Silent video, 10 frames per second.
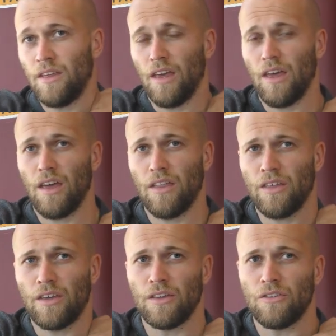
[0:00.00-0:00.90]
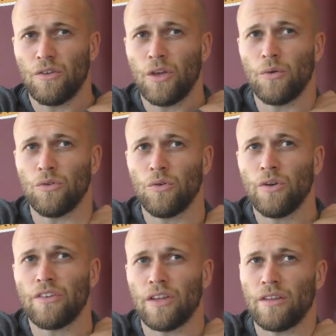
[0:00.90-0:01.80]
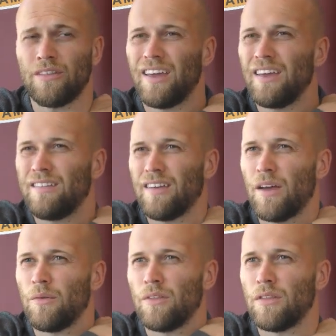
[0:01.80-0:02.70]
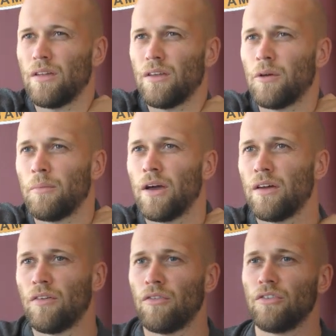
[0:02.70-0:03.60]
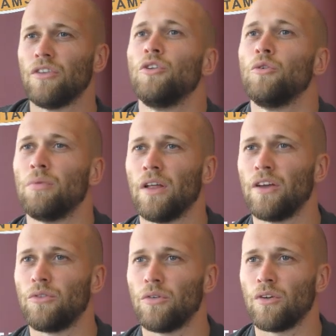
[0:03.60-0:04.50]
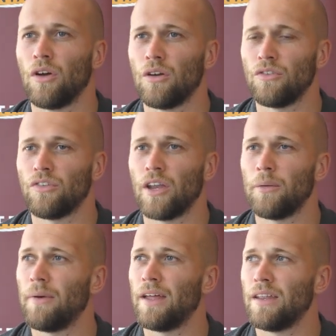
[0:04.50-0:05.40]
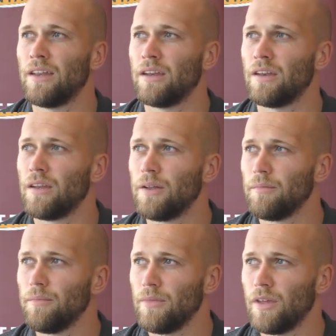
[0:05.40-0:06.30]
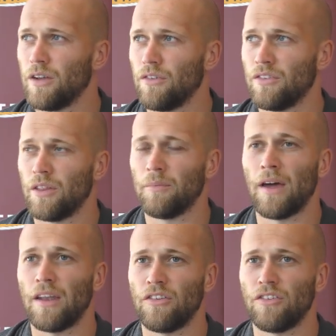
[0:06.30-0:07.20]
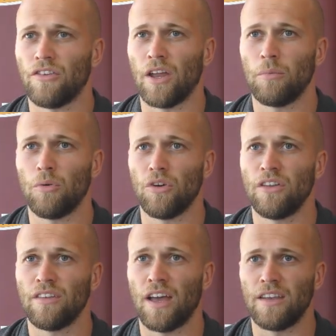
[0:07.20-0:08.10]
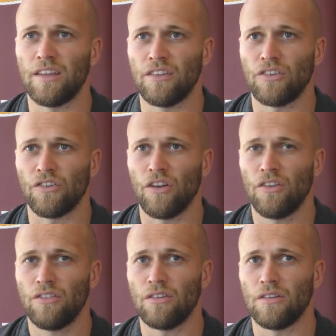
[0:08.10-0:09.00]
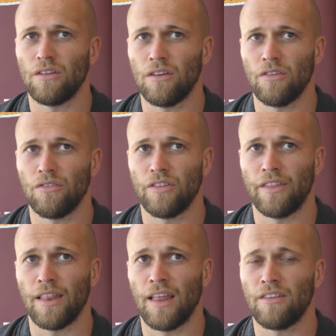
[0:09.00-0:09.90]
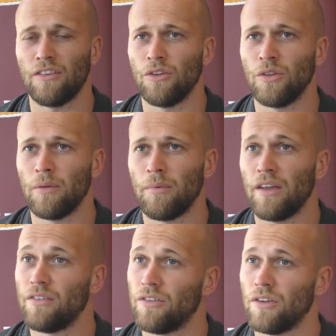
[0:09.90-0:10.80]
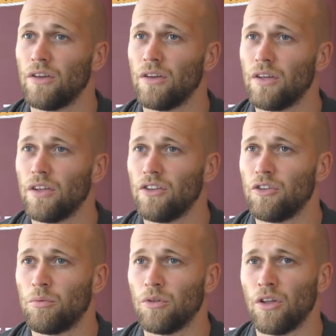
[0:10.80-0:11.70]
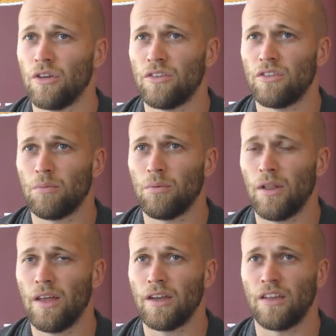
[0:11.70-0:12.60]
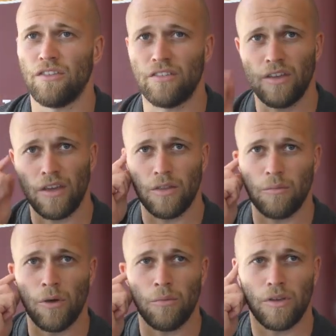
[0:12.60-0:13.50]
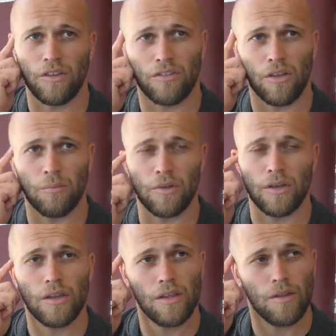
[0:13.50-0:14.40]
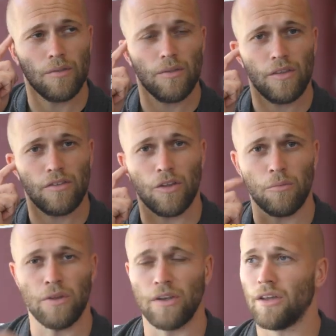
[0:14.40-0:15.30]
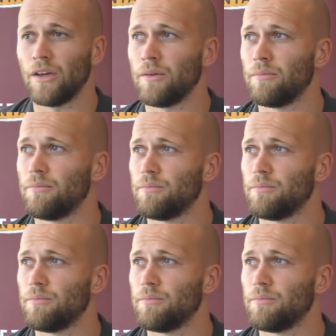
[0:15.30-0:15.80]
Yeah, I think it's it was always going to take time with the amount of obviously new players we've got and trying to bed in, and, and obviously the manager's trying to put his ideas across, and, and obviously the lads are doing their best to to put those into play. And as you say, at the moment it's not been it's not been um,